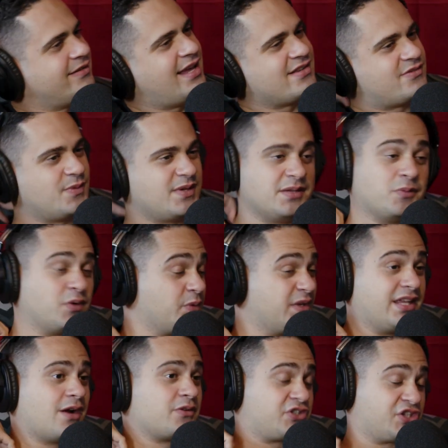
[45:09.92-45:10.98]
Yes, but you
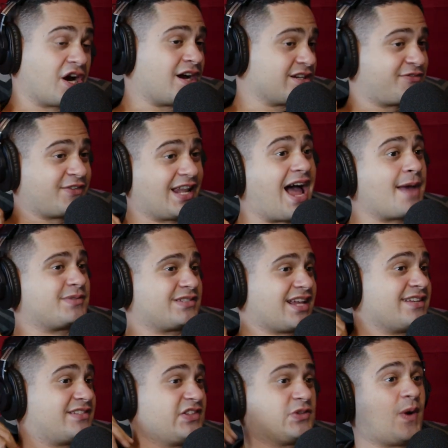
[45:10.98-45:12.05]
don't charge for lime
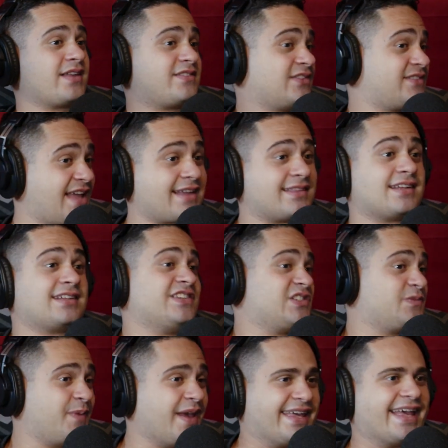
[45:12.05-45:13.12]
slices, right? So technically
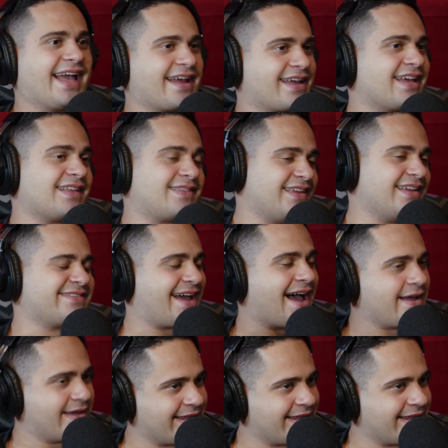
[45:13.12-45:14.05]
speaking, I could get the entire